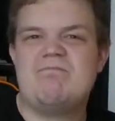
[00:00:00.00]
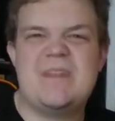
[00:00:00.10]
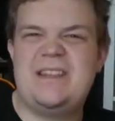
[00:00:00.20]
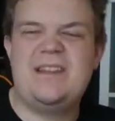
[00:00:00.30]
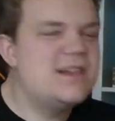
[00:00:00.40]

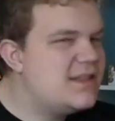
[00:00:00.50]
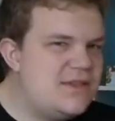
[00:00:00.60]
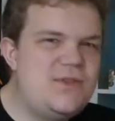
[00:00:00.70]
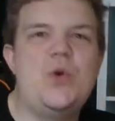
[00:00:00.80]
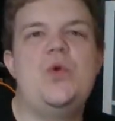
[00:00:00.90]
It
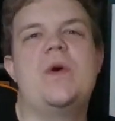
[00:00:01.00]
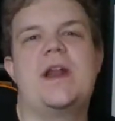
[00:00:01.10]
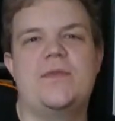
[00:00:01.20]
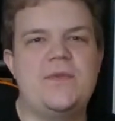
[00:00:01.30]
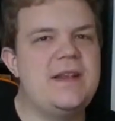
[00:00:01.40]
doesn't do what
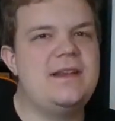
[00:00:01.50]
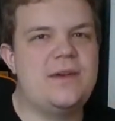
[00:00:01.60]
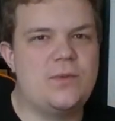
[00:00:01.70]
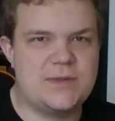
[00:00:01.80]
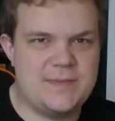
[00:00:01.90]
I think
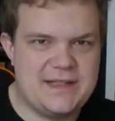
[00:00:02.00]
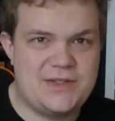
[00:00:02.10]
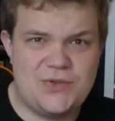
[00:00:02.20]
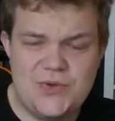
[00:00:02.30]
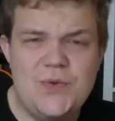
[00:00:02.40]
it was meant
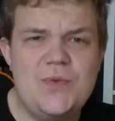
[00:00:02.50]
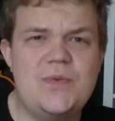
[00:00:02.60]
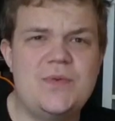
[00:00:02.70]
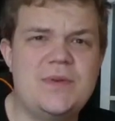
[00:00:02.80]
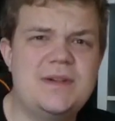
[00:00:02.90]
to do,
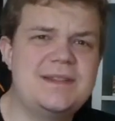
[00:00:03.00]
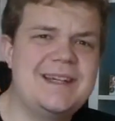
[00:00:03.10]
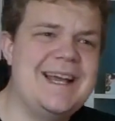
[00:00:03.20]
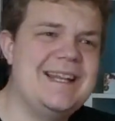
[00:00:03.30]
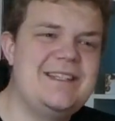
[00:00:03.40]

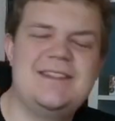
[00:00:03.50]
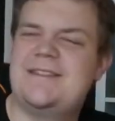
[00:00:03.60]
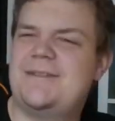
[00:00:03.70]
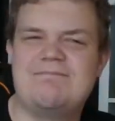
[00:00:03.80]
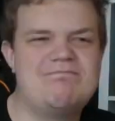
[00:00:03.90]
and it
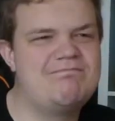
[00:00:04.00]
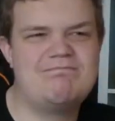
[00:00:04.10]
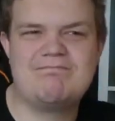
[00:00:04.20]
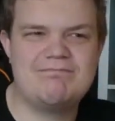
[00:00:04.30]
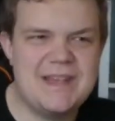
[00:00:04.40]

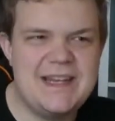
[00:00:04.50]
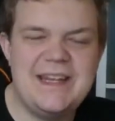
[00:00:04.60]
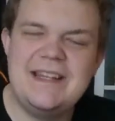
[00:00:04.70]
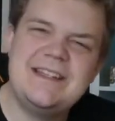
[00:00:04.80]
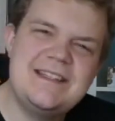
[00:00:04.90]

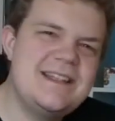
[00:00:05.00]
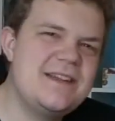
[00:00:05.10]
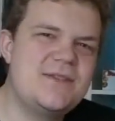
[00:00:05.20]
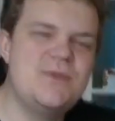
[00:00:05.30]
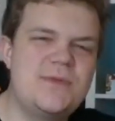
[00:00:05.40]
isn't
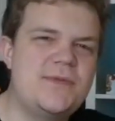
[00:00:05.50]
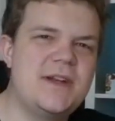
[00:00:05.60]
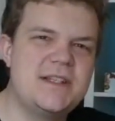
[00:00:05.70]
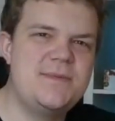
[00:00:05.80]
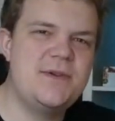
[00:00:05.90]
a super fun
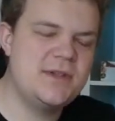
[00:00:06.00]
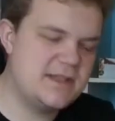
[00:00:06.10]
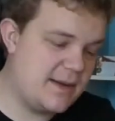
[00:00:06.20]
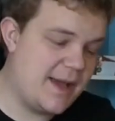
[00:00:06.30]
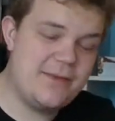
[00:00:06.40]
experience.
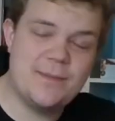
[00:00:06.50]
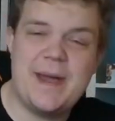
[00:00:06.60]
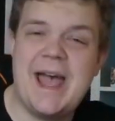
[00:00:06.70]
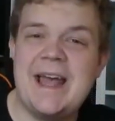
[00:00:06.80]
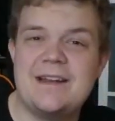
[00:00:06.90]
I have the
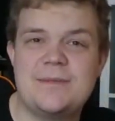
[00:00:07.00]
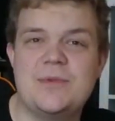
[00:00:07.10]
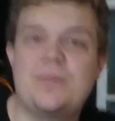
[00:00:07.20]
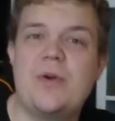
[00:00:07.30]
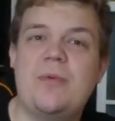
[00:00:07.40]
pad. I'm
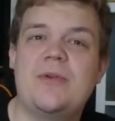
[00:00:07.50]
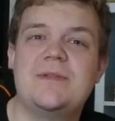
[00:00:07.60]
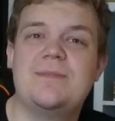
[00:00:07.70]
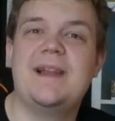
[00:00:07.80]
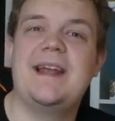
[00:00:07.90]
probably going
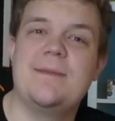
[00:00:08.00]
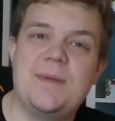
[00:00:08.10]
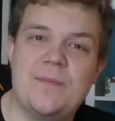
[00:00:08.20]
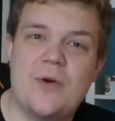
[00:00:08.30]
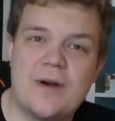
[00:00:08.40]
to play it a
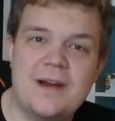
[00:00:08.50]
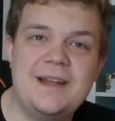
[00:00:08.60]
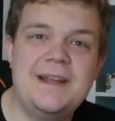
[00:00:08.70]
bit more,